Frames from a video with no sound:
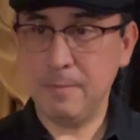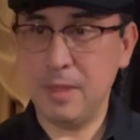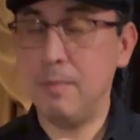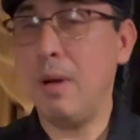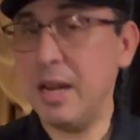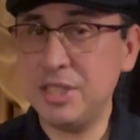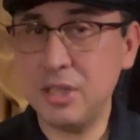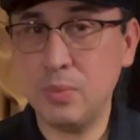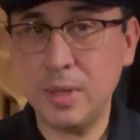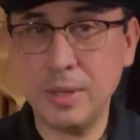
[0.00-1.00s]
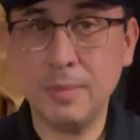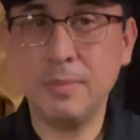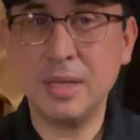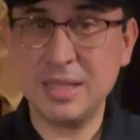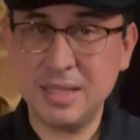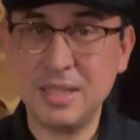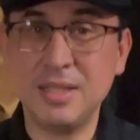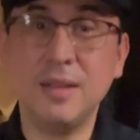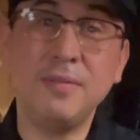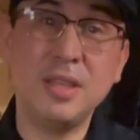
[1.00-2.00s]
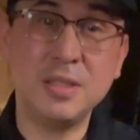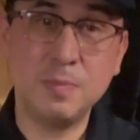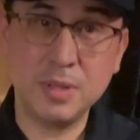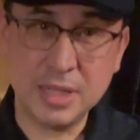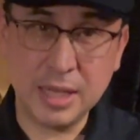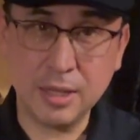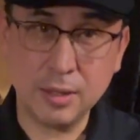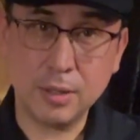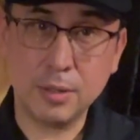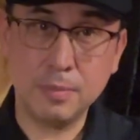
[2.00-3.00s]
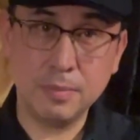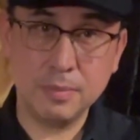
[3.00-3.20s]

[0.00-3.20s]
the marcha rhythm consists of this particular